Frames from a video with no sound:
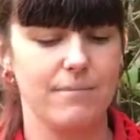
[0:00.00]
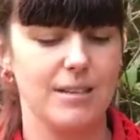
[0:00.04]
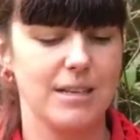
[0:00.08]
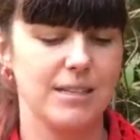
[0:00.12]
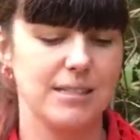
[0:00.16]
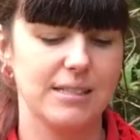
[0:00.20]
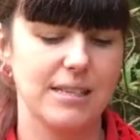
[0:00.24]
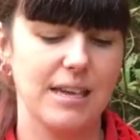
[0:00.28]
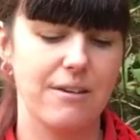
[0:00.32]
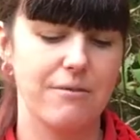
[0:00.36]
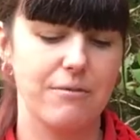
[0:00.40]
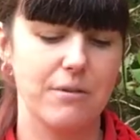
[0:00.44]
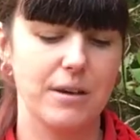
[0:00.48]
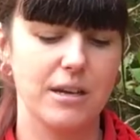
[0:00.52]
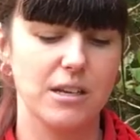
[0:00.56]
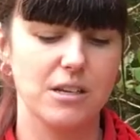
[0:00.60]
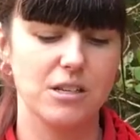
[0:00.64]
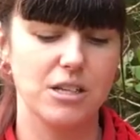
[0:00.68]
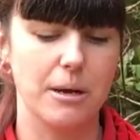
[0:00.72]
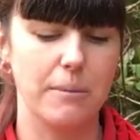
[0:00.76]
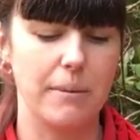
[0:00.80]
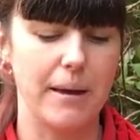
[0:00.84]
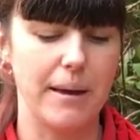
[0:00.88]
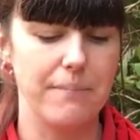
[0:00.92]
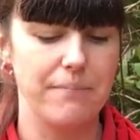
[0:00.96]
Let's see if we can
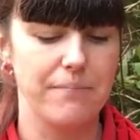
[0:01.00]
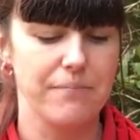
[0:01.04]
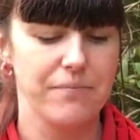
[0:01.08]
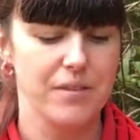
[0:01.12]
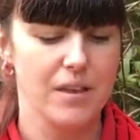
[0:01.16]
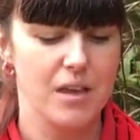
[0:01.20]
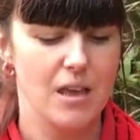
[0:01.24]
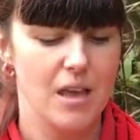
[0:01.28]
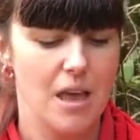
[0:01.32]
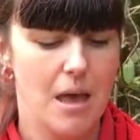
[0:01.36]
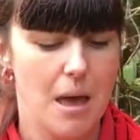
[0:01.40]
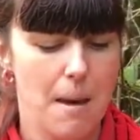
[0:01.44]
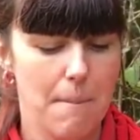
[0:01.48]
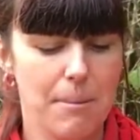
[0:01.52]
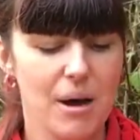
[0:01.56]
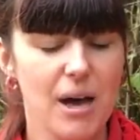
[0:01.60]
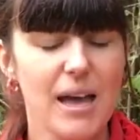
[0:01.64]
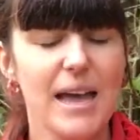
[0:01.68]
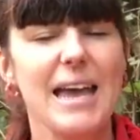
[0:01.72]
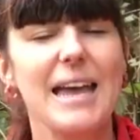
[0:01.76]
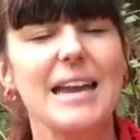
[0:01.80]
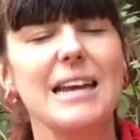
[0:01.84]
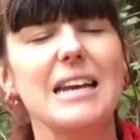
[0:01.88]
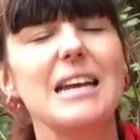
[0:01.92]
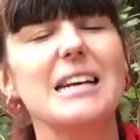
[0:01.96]
do it. Put
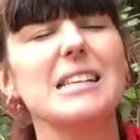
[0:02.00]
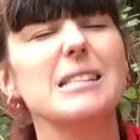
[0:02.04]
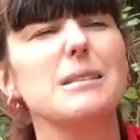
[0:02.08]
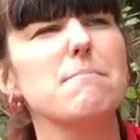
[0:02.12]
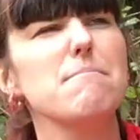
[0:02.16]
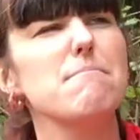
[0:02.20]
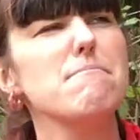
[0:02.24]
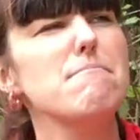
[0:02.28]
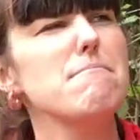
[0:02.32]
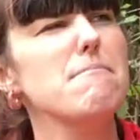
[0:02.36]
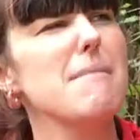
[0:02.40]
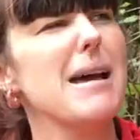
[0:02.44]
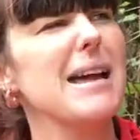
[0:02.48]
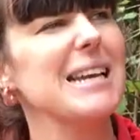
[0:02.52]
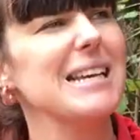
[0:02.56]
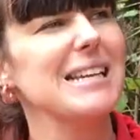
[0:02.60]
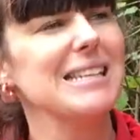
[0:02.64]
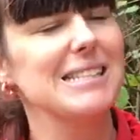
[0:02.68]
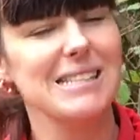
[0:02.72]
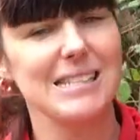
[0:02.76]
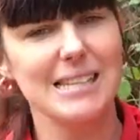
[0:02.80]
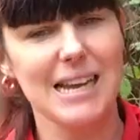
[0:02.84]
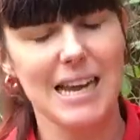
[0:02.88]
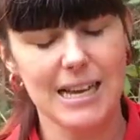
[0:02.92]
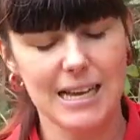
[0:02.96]
in as
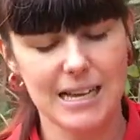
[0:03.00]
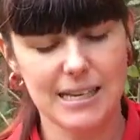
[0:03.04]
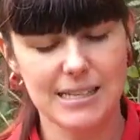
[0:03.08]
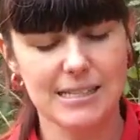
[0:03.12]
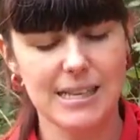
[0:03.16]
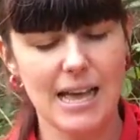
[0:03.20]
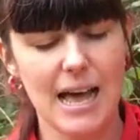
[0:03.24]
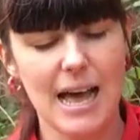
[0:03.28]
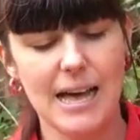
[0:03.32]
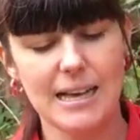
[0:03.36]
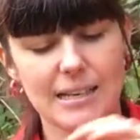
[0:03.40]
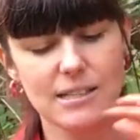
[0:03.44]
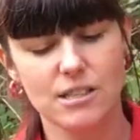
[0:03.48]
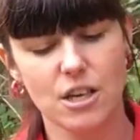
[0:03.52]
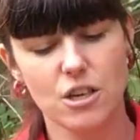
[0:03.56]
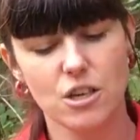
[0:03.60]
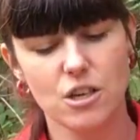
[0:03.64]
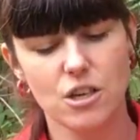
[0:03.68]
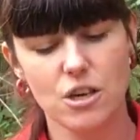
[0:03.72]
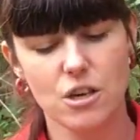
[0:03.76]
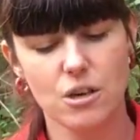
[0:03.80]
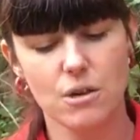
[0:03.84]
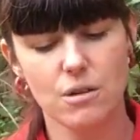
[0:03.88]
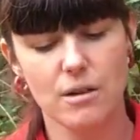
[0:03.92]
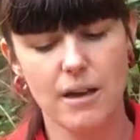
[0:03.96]
many sticks as
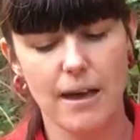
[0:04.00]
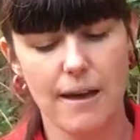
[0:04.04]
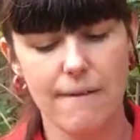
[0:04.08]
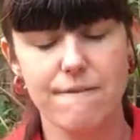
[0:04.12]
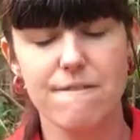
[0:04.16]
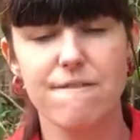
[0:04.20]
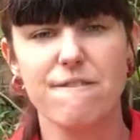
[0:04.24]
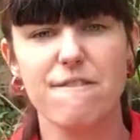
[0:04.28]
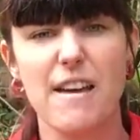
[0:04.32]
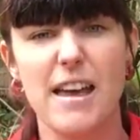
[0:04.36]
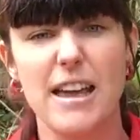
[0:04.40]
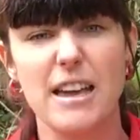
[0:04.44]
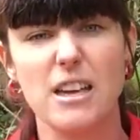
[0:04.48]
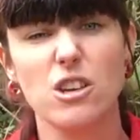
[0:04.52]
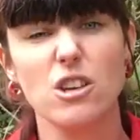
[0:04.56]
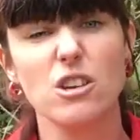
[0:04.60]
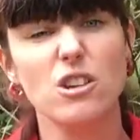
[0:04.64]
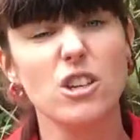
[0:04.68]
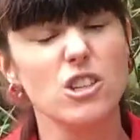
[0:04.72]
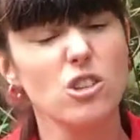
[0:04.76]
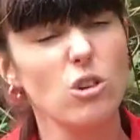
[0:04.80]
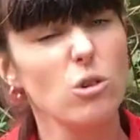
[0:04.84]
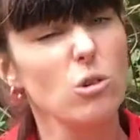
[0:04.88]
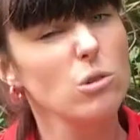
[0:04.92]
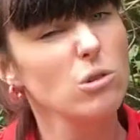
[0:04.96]
you can fit. You
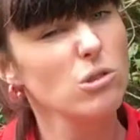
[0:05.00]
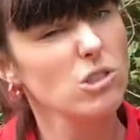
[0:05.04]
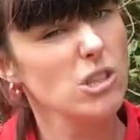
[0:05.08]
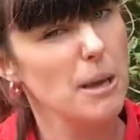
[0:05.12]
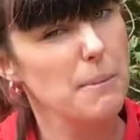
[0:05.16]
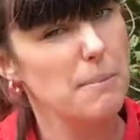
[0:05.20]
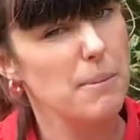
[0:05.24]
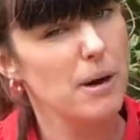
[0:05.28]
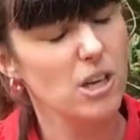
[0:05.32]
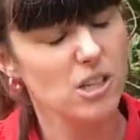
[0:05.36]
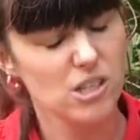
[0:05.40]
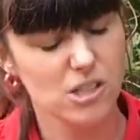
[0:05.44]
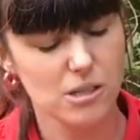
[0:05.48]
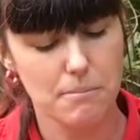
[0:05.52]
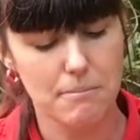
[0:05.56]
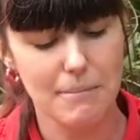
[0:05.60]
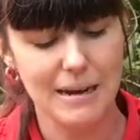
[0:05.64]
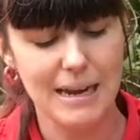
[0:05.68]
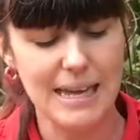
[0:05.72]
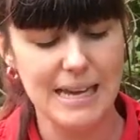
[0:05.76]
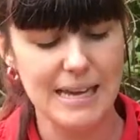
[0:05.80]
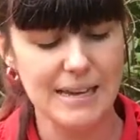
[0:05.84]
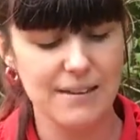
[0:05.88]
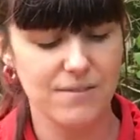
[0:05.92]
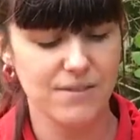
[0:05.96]
could also put some
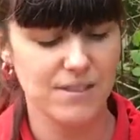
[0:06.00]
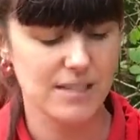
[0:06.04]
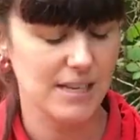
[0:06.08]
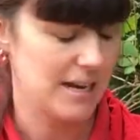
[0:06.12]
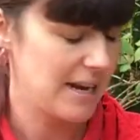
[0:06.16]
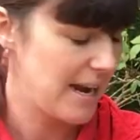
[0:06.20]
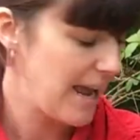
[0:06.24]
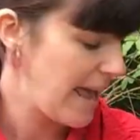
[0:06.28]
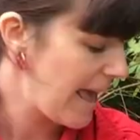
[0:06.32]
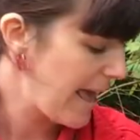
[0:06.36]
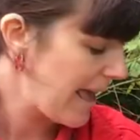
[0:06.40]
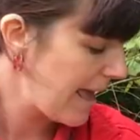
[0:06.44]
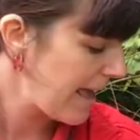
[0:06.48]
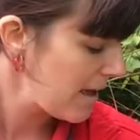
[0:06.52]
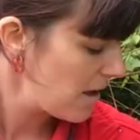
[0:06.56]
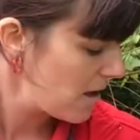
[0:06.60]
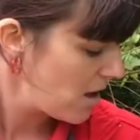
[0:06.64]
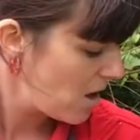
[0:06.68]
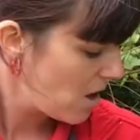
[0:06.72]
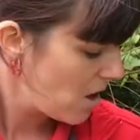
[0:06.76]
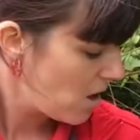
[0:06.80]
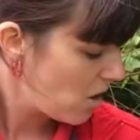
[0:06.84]
leaves in here.